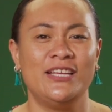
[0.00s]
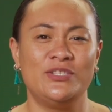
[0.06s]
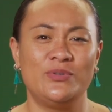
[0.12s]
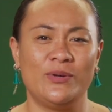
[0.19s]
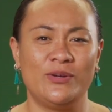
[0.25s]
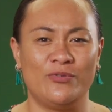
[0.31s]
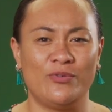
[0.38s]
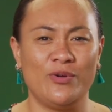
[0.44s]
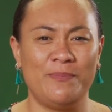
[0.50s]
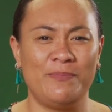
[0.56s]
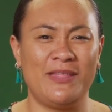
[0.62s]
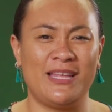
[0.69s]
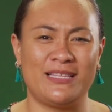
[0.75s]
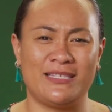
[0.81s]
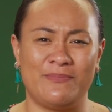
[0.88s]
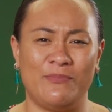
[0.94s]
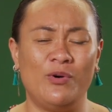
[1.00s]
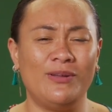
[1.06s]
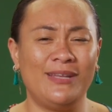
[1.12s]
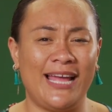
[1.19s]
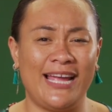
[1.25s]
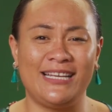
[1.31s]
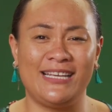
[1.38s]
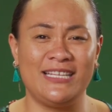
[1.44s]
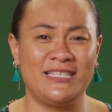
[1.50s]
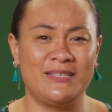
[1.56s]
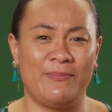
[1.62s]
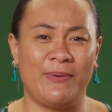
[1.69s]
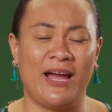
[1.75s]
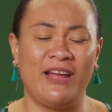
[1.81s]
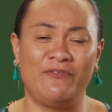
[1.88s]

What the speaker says: to a group that's more likely to buy